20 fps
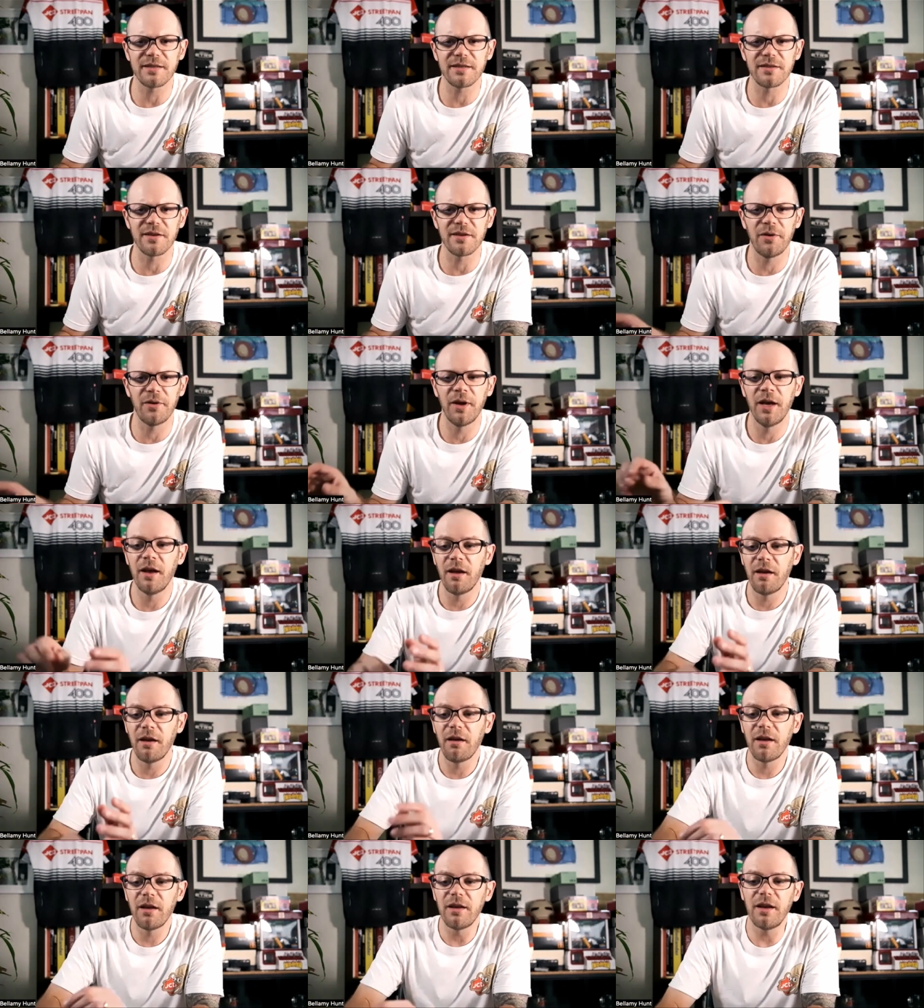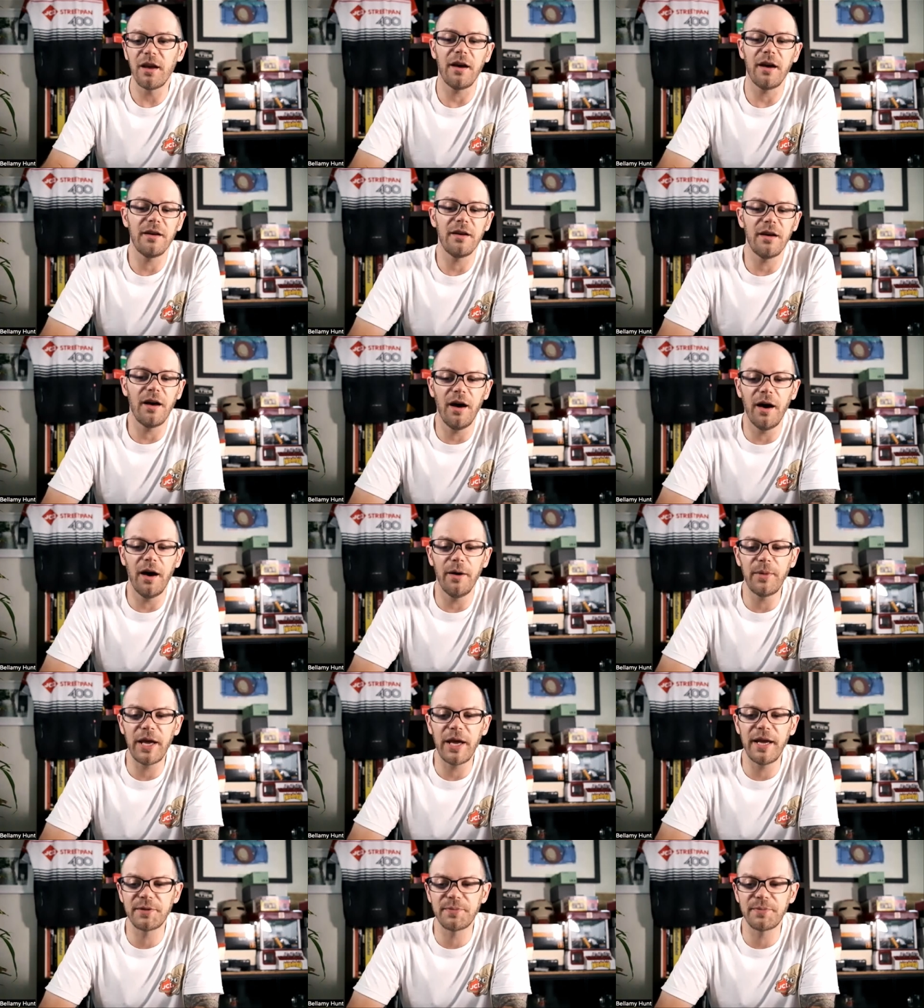So, yeah, um,
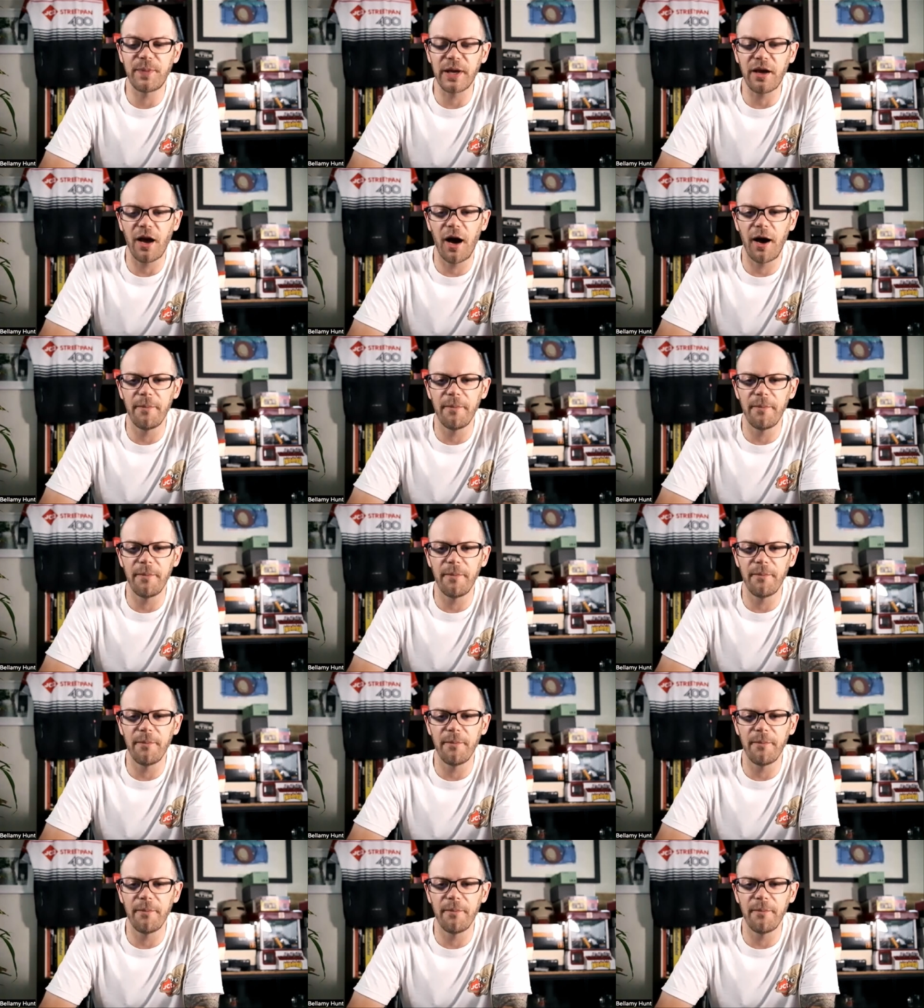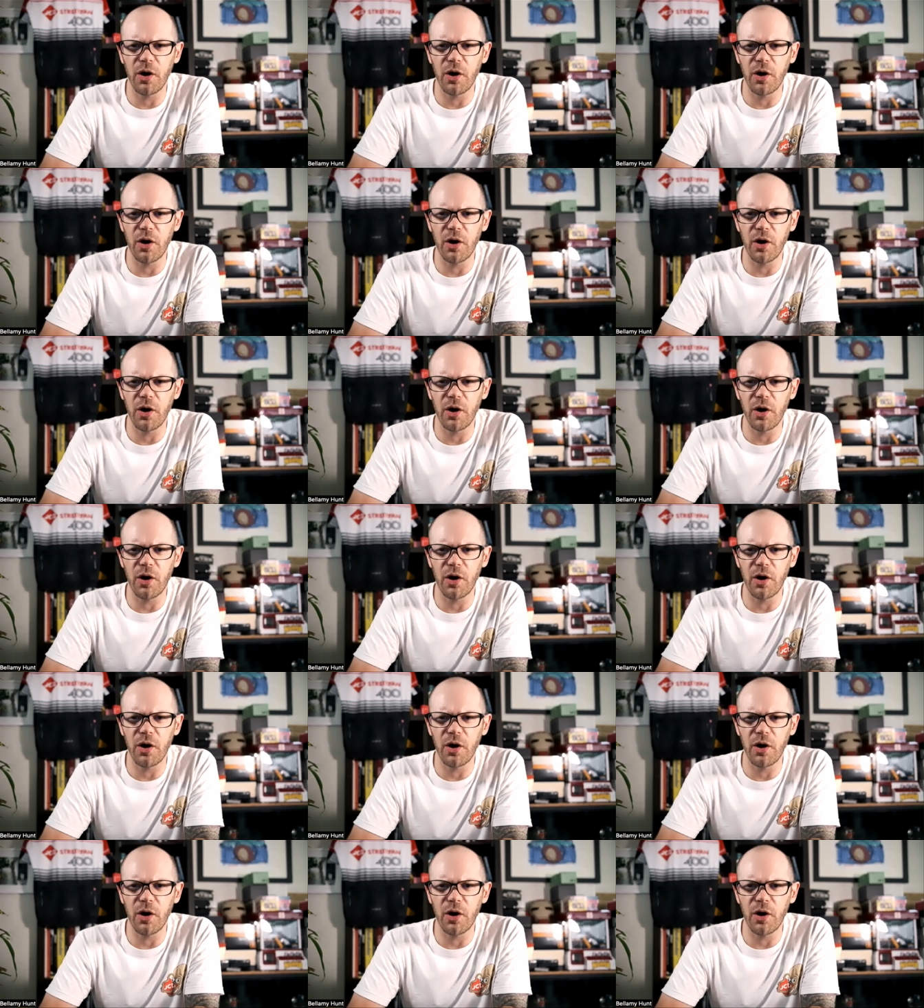it's become a,